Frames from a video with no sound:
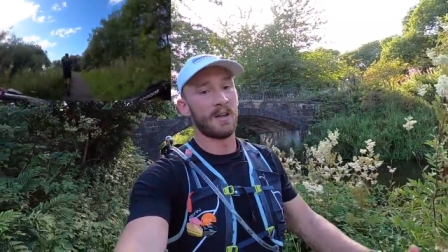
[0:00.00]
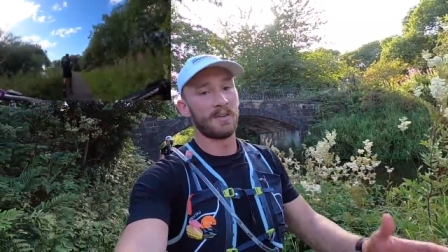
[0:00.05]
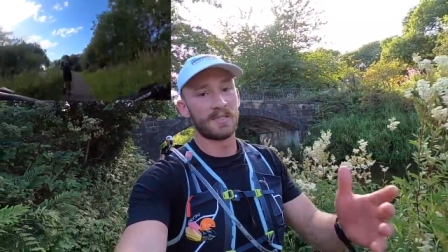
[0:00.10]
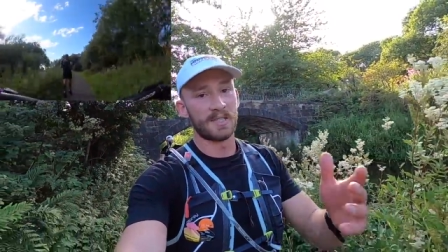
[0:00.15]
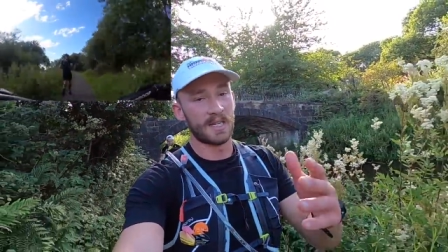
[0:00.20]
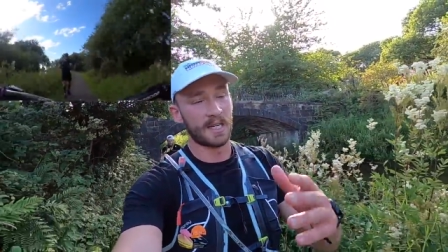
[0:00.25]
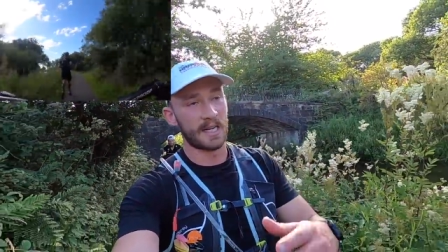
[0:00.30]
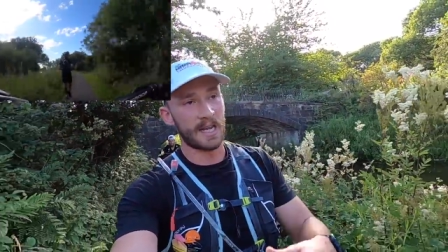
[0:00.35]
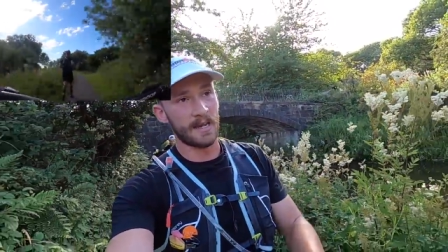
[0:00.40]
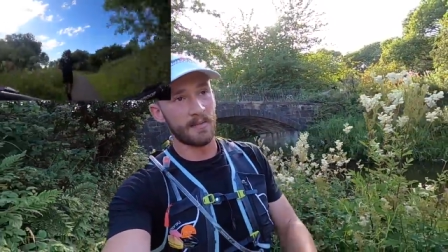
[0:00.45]

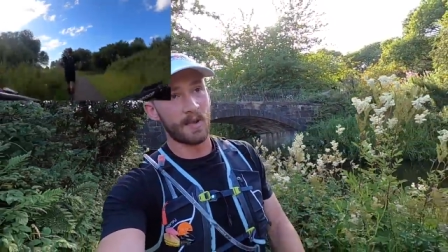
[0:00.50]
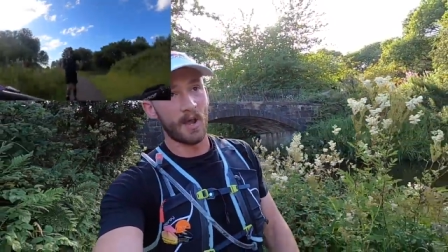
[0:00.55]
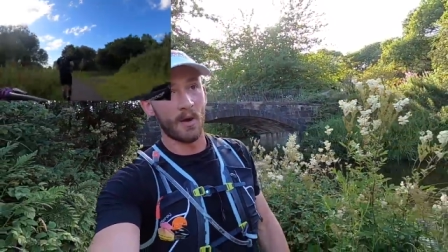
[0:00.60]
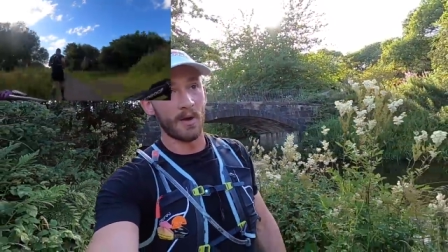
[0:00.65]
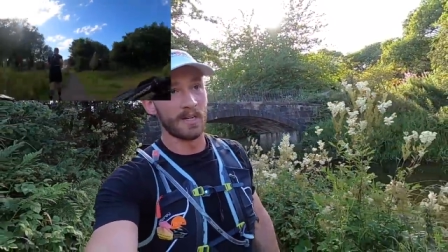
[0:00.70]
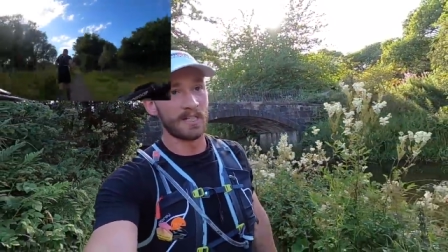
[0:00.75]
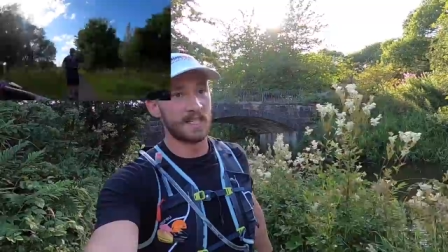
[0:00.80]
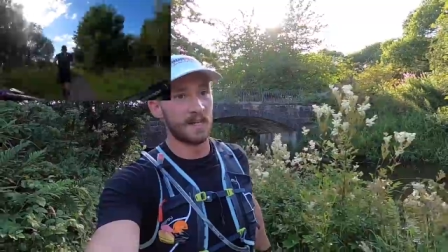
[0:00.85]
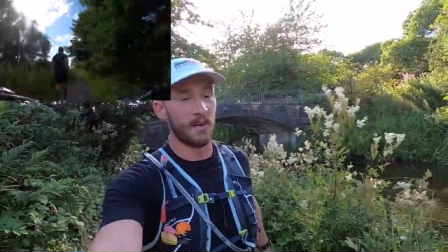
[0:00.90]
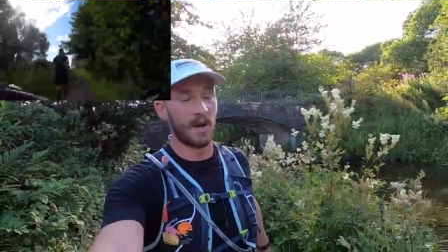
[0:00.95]
just gonna keep
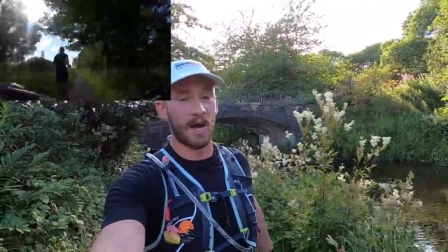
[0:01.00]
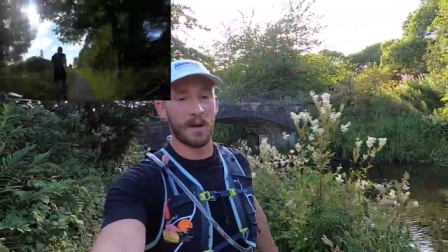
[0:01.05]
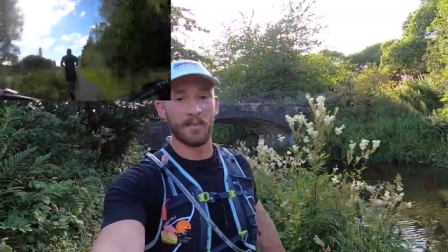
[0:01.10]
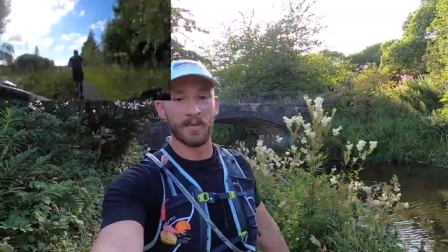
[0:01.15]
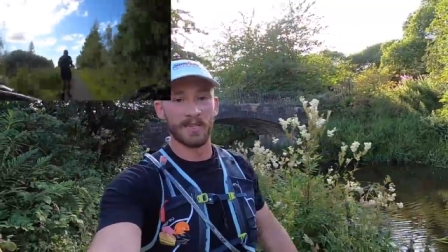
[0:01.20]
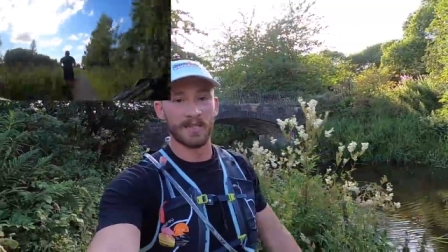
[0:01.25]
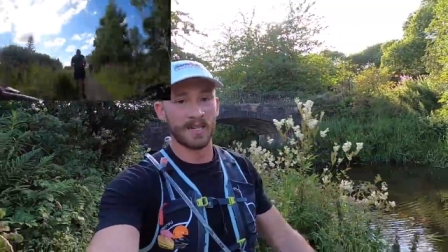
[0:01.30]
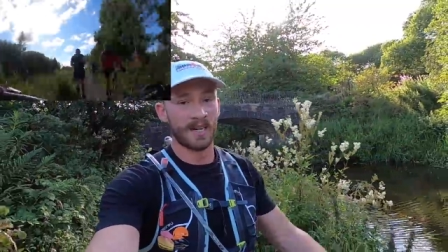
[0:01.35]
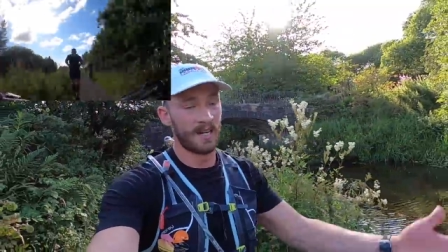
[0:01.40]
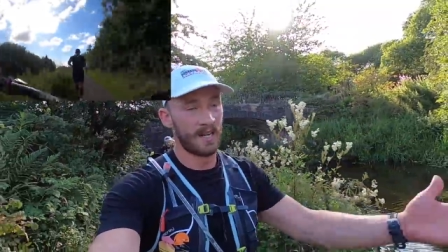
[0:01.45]
going, see what
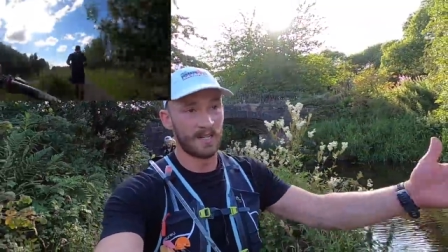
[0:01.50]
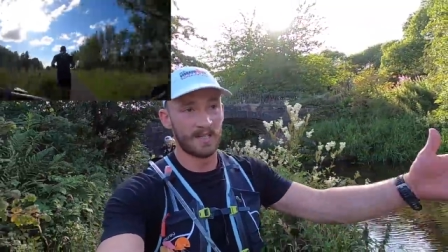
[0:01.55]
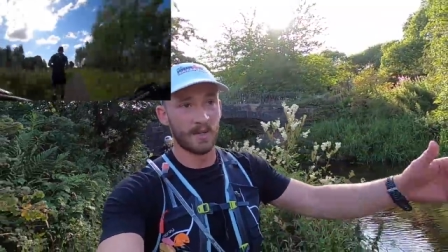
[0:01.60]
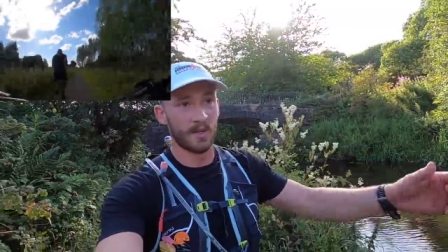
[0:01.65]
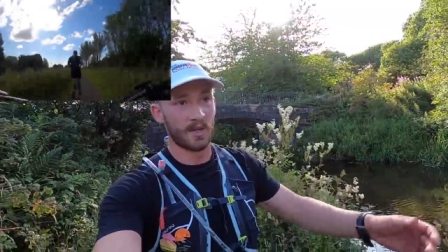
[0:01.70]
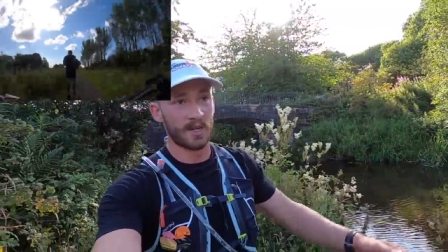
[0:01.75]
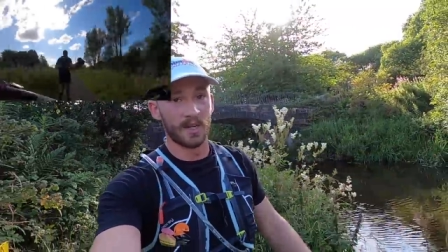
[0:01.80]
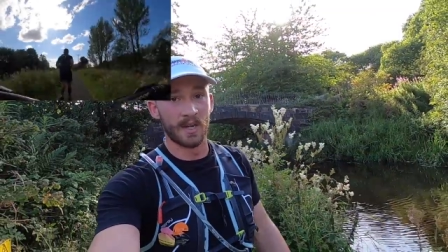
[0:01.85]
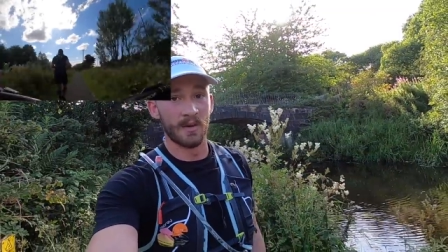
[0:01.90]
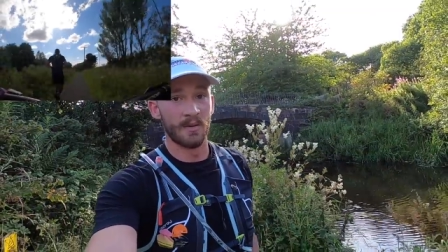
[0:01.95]
happens. That's
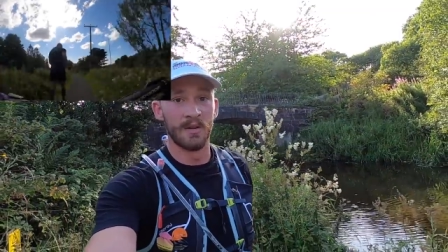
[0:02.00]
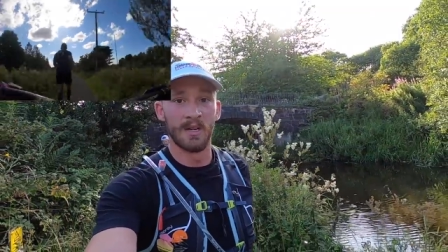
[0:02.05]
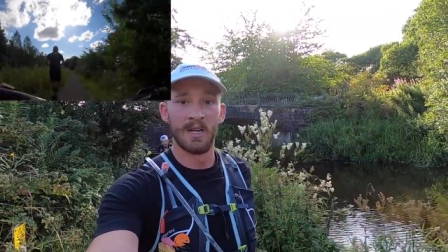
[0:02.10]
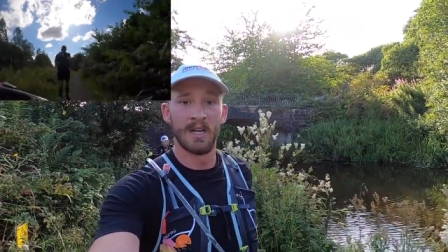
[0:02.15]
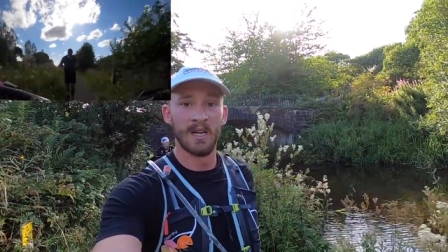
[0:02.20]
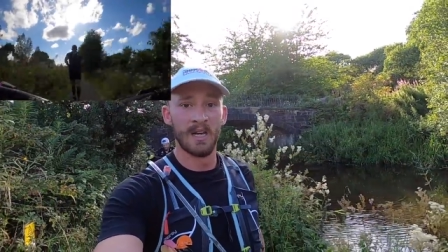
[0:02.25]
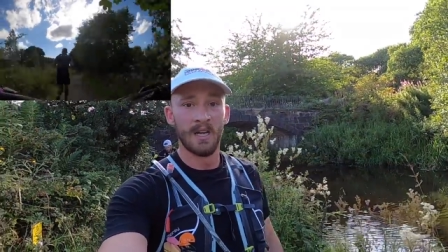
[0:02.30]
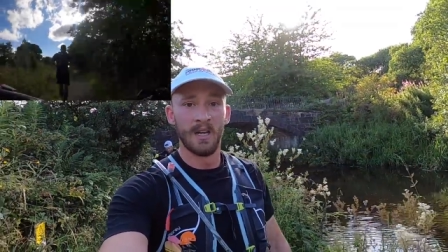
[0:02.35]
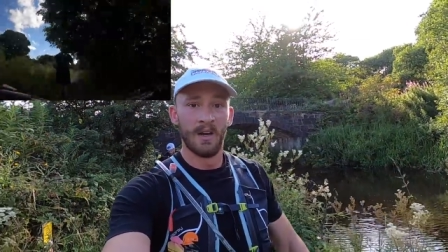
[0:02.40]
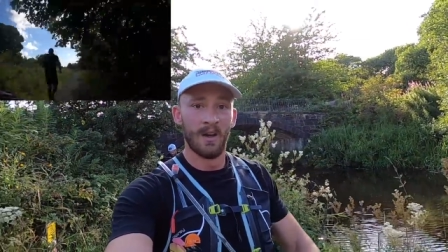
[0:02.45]
all I can do,
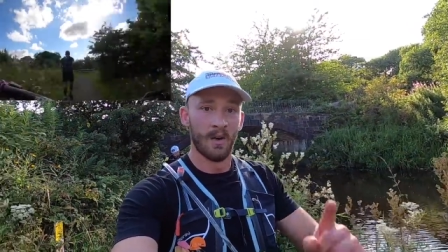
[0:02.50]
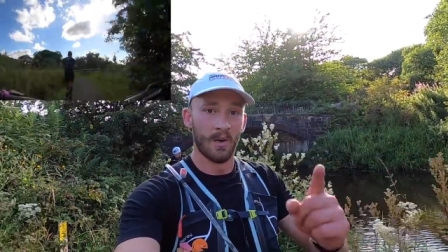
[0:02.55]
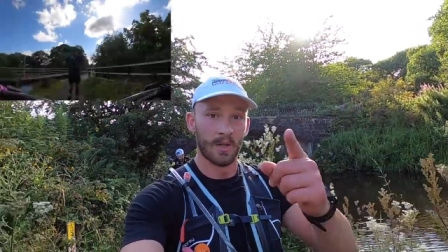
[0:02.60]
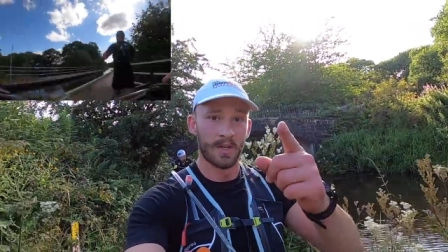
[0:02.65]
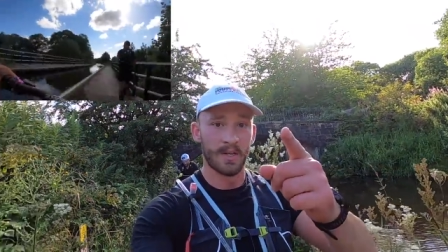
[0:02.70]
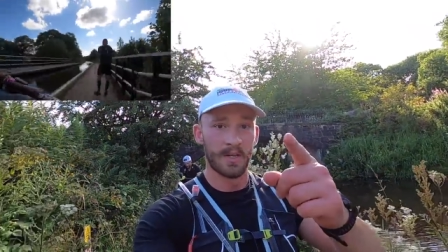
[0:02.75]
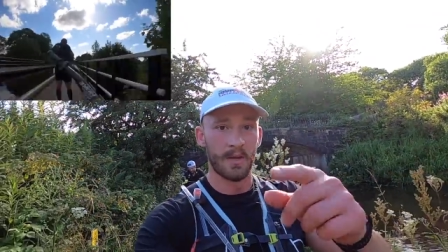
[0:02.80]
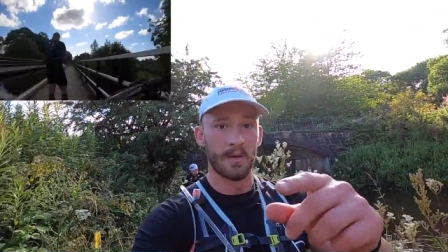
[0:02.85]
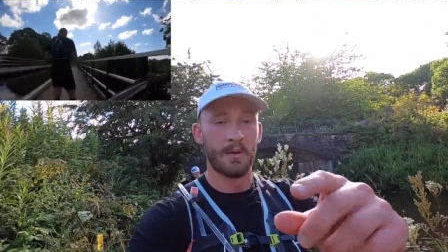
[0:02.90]
all I can